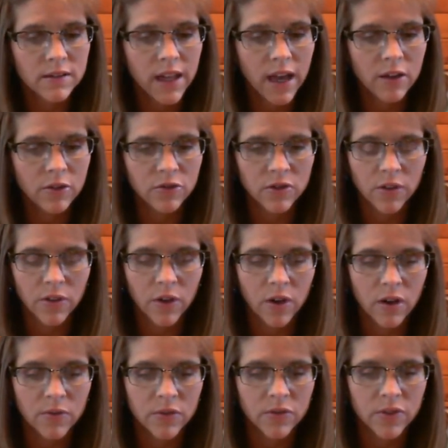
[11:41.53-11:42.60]
now shall the
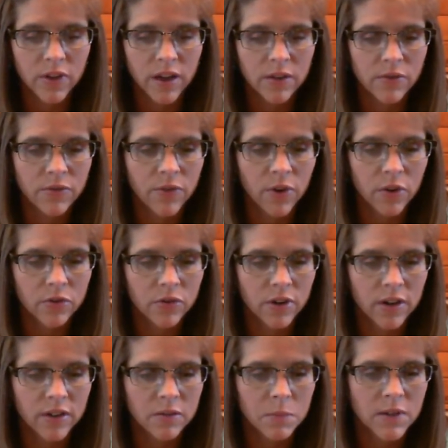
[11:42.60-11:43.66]
awful sight of a false
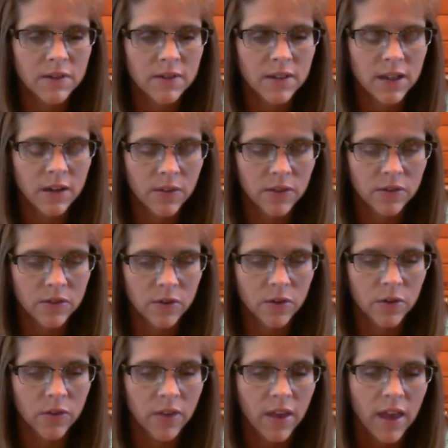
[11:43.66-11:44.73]
Christ be seen on this
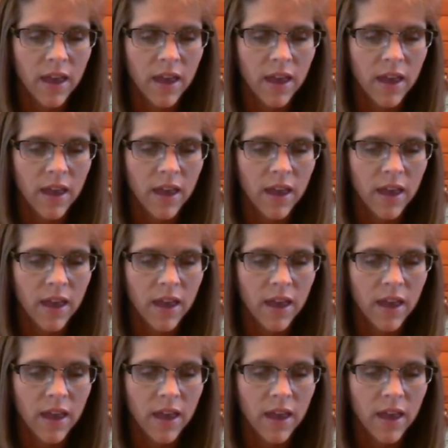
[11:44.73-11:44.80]
earth,